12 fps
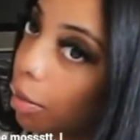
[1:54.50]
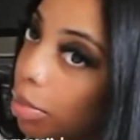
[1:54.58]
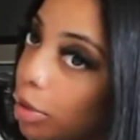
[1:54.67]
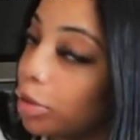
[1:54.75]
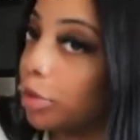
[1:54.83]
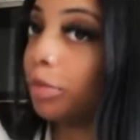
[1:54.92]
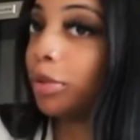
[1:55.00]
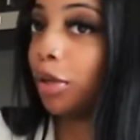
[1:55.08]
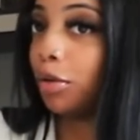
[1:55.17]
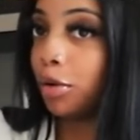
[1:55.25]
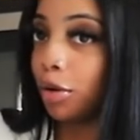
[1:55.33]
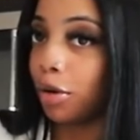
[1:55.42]
Boom. So
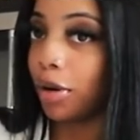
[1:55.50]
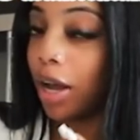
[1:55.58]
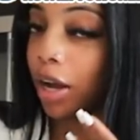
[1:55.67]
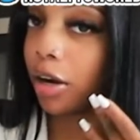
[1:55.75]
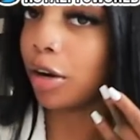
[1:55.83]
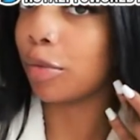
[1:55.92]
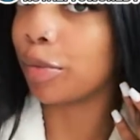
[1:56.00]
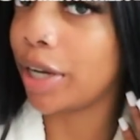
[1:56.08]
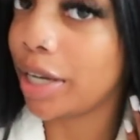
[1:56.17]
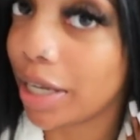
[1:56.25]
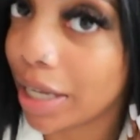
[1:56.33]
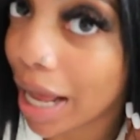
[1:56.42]
your girl got her
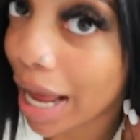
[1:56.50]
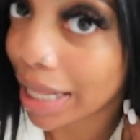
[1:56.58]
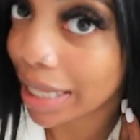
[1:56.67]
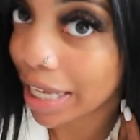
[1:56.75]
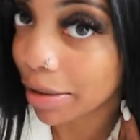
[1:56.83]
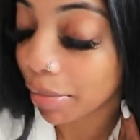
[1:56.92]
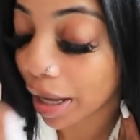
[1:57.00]
redid. I had to get